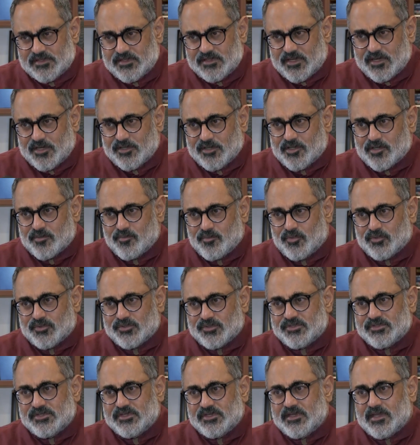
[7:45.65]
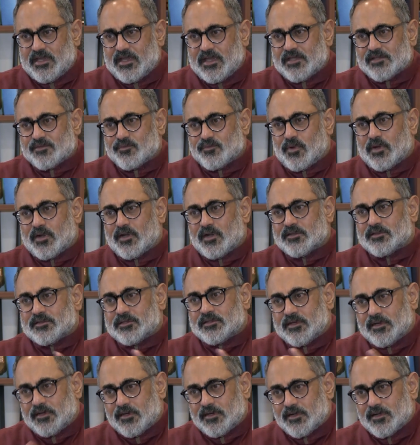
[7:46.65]
Narendra Modi ji has won a
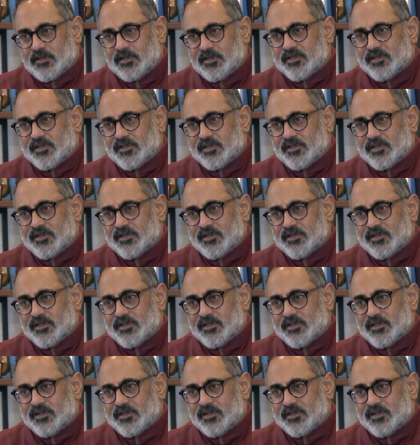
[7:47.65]
third